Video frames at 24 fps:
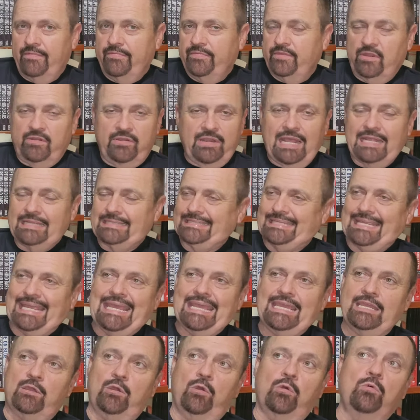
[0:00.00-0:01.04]
They're not
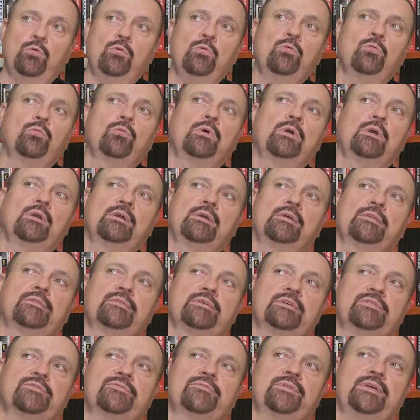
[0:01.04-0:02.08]
saying, oh,
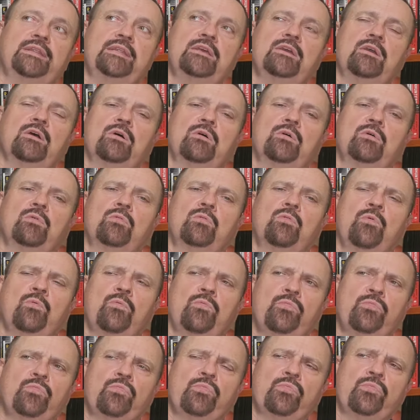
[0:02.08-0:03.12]
this video
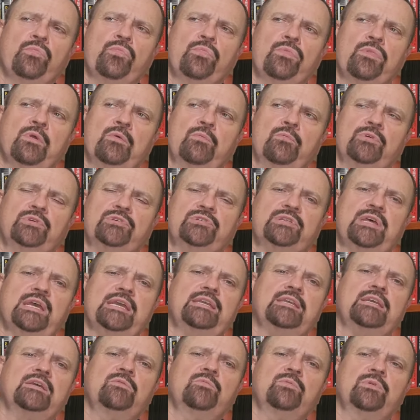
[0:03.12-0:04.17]
was
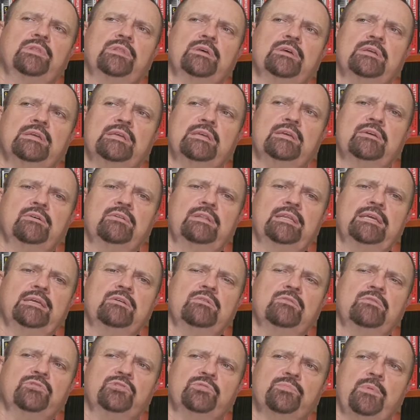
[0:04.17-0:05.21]
taken with an
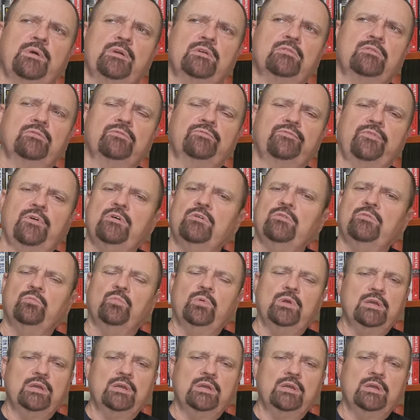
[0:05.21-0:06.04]
illegal smuggled phone.